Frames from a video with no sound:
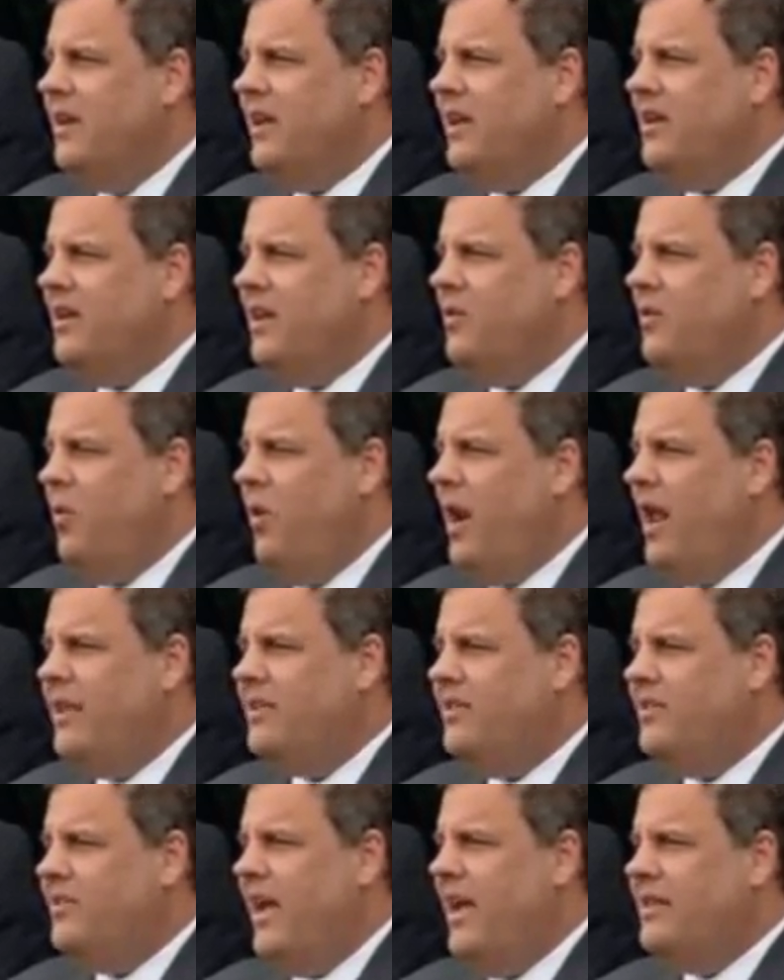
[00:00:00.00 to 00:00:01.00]
what
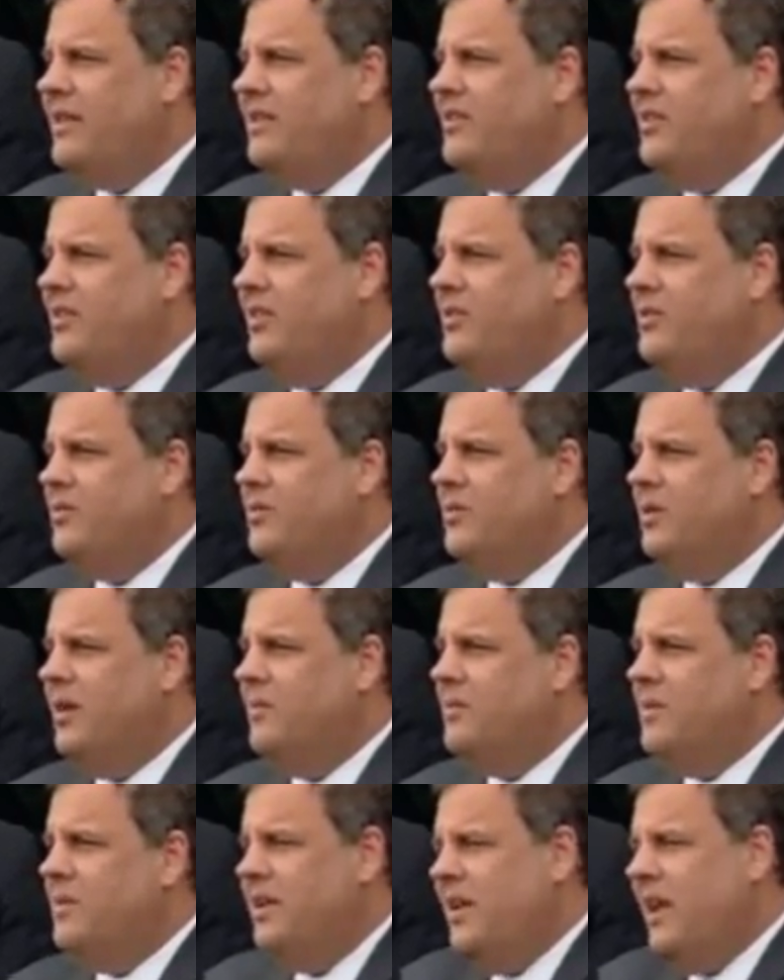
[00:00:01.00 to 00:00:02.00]
I decide to do.
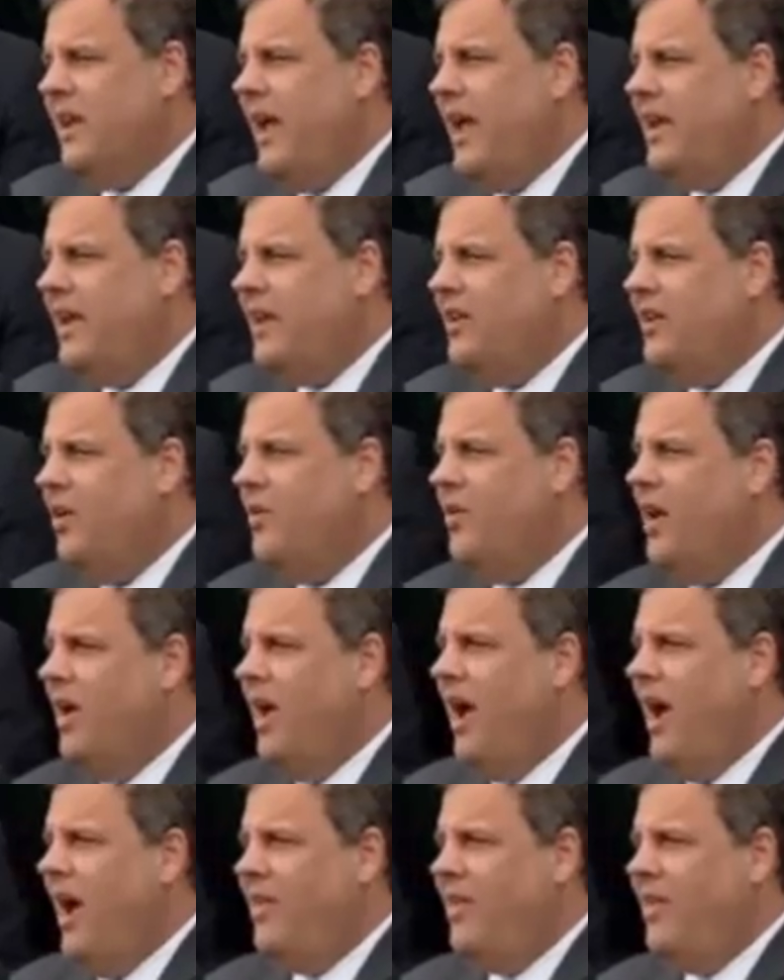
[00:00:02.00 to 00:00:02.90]
I mean, you know,